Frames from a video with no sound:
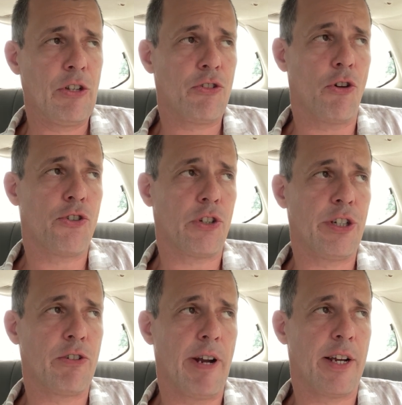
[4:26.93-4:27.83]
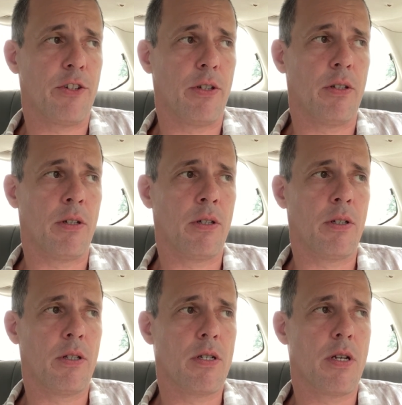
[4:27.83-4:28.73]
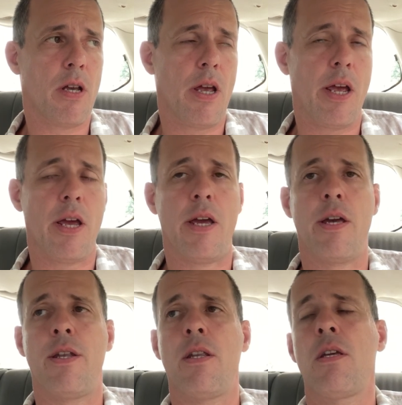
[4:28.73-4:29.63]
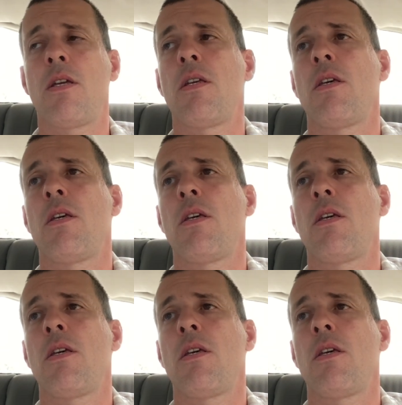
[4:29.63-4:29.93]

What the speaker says: social interaction, and